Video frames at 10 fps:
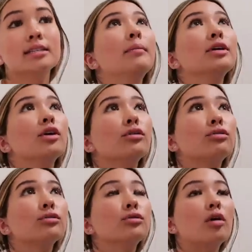I'm gonna go
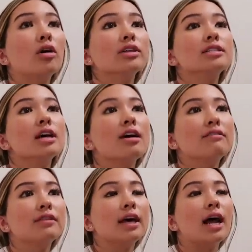through all the
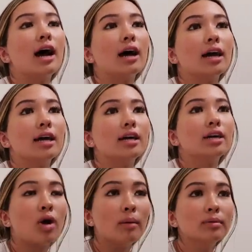stuff that I
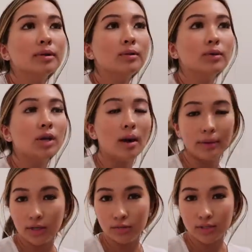probably will not
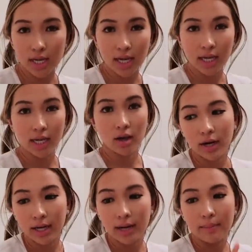be using when
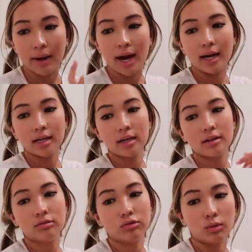I come back
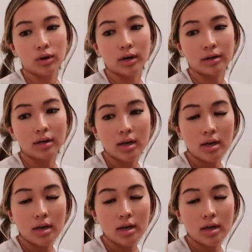for